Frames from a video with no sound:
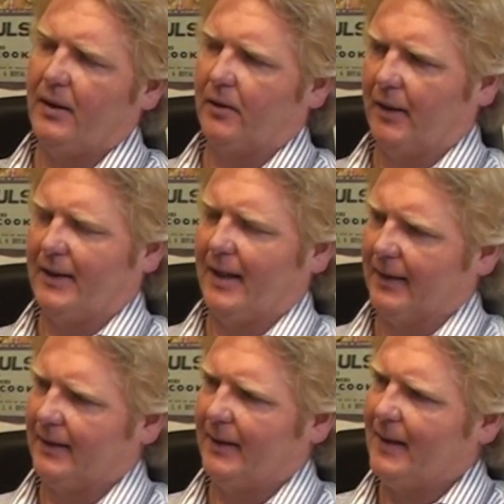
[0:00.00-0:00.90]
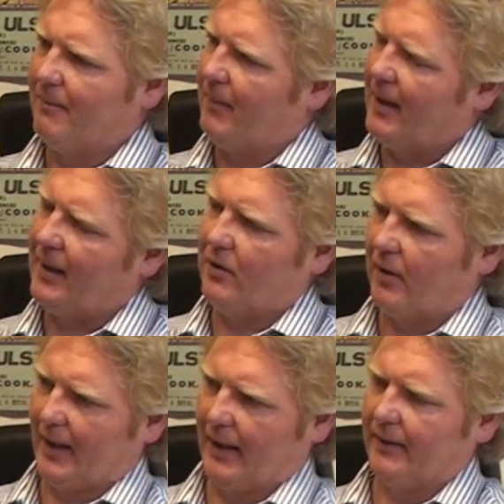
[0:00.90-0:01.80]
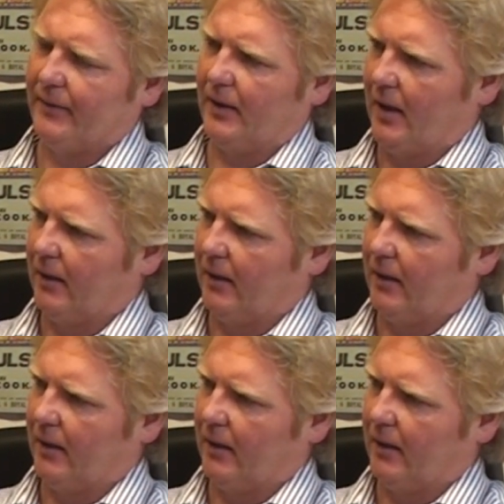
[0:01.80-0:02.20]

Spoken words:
your identity, the meaning you have in the